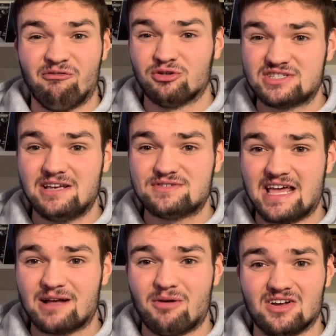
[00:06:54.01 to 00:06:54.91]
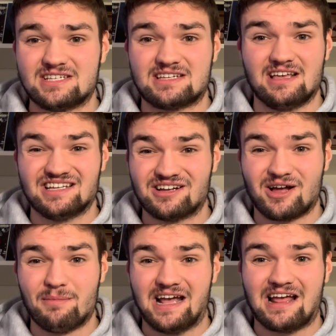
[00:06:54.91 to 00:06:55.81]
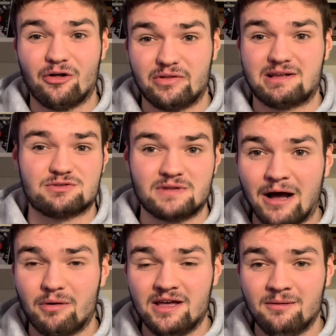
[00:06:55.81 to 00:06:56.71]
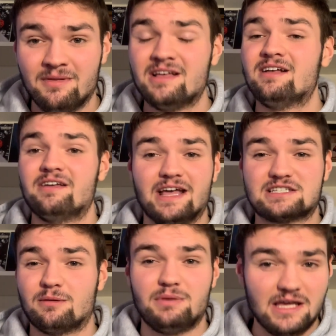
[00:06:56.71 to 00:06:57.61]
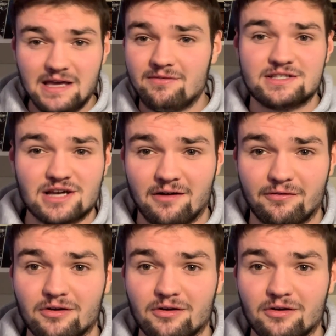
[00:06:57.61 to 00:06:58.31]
We'll see if Zach Moss can come back healthy, because without him, it's going to be even tougher.